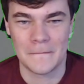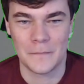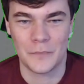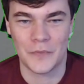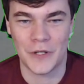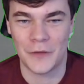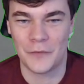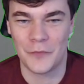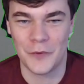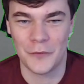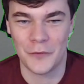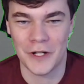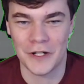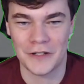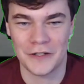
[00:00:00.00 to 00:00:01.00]
but I've been
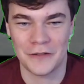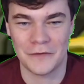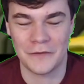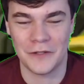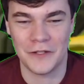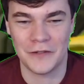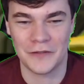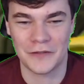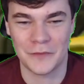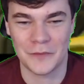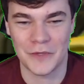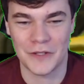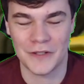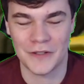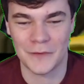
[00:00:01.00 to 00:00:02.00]
watching her videos so much
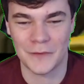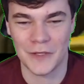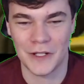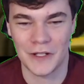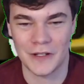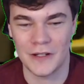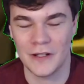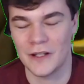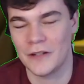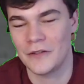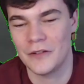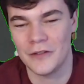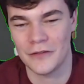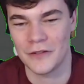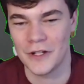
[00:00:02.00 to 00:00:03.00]
because I'm like, I don't
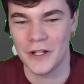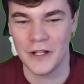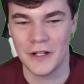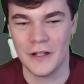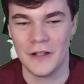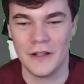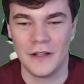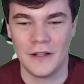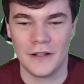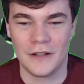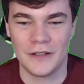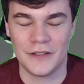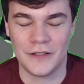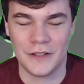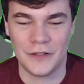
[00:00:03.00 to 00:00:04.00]
know,
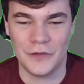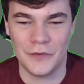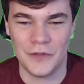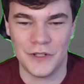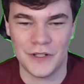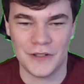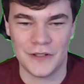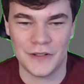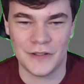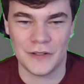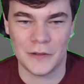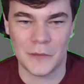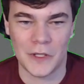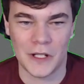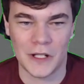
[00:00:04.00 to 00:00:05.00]
just like doing dishes, and I'm
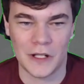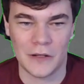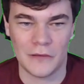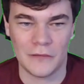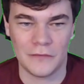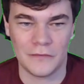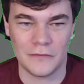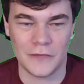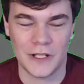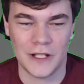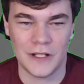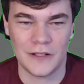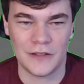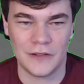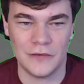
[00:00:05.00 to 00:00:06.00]
like, I gotta, I can't
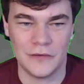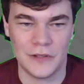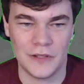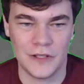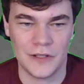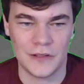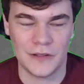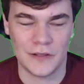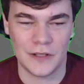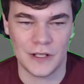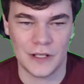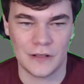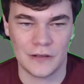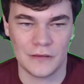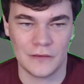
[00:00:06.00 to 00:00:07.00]
just do the dishes and
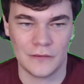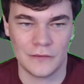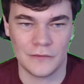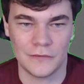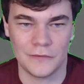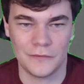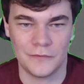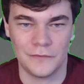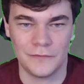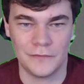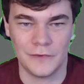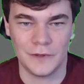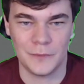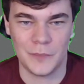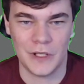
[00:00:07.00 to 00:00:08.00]
not
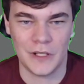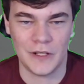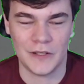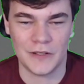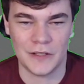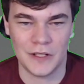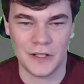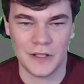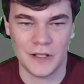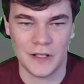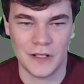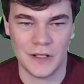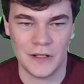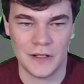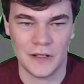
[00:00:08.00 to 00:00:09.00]
be listening to
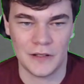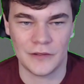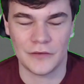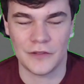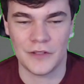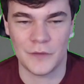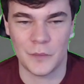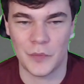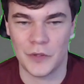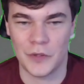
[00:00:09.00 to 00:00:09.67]
anything. So I just put